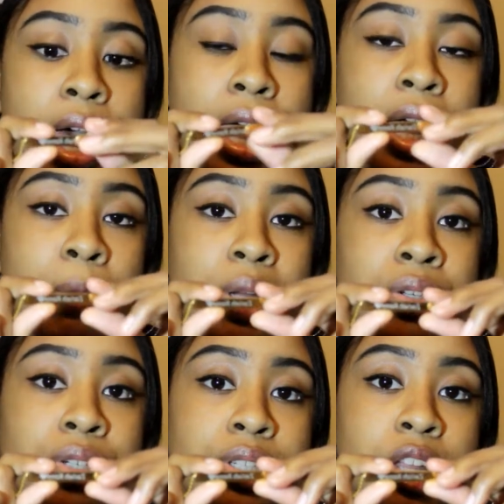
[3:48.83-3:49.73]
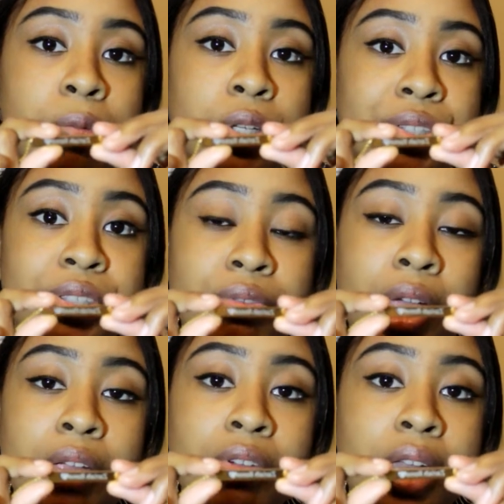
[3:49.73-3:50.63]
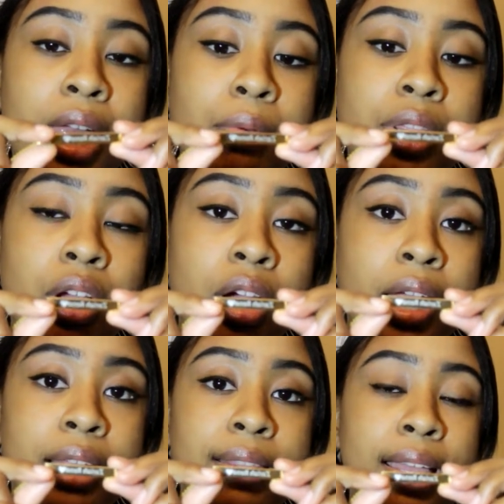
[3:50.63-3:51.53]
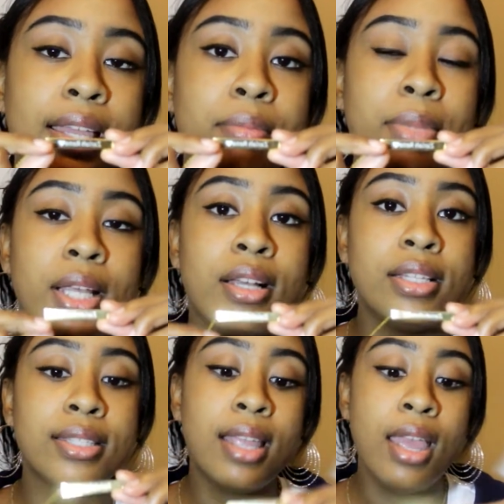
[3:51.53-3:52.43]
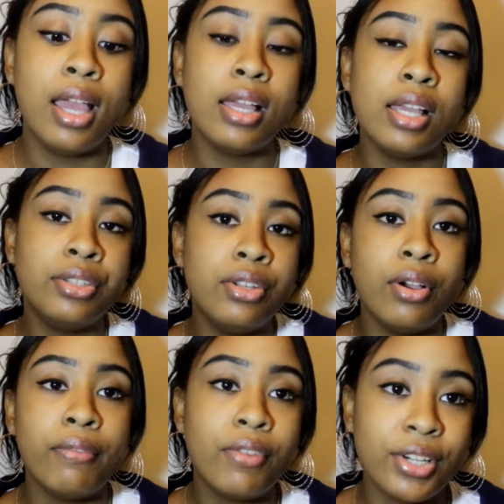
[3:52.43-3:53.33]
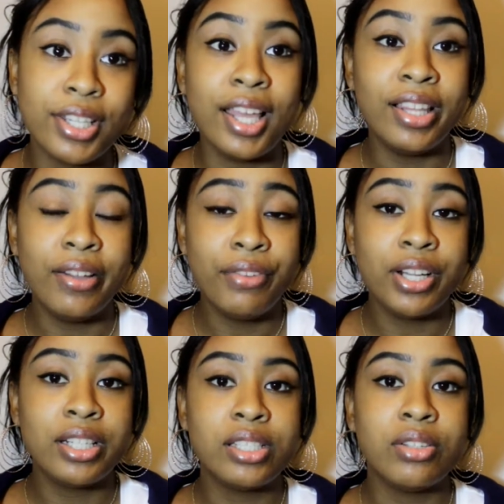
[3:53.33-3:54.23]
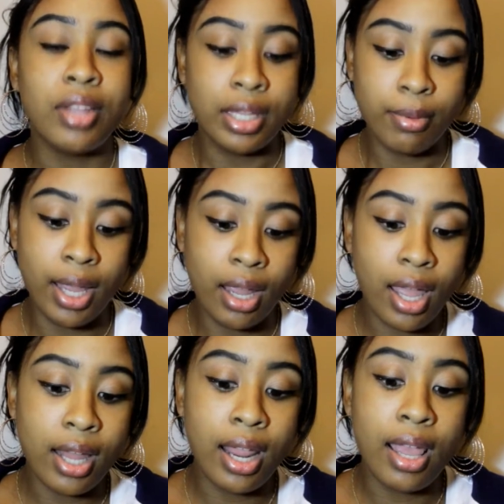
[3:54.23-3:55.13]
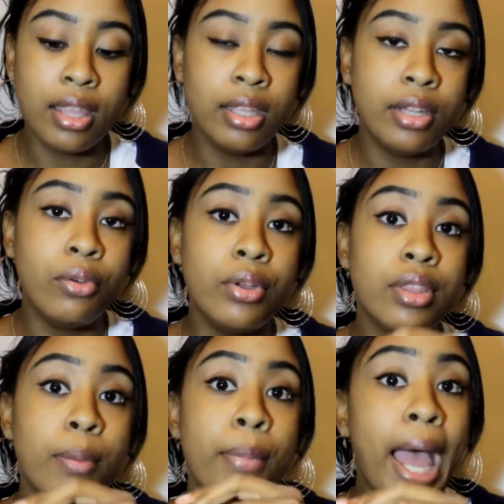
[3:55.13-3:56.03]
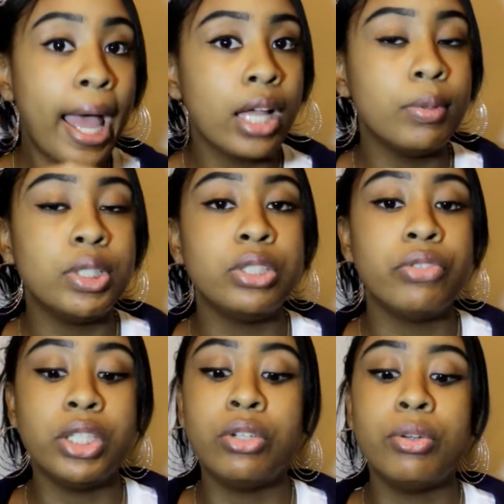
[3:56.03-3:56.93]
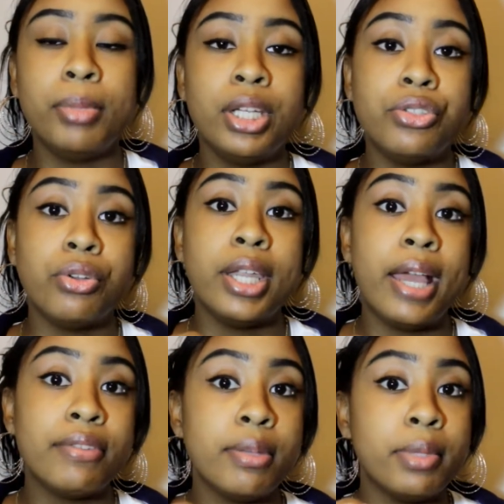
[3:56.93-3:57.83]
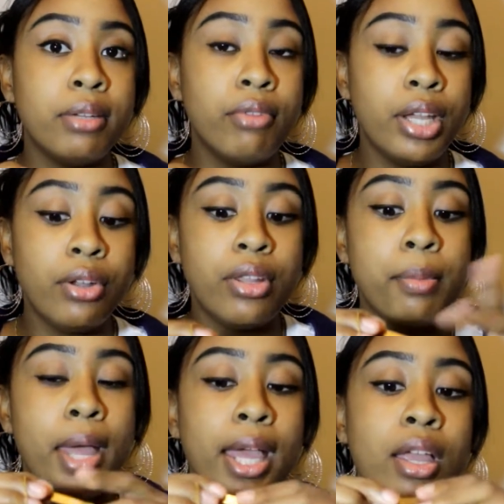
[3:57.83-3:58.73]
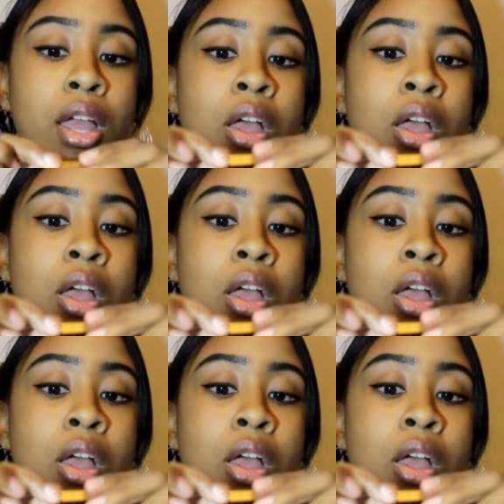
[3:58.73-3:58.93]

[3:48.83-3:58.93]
I got my daughter's name, which is Zariah Renee, with a heart at the end because, you know, of course I love her, so that's why I got it. And then on the back, which is really cool because you can have something written on the back.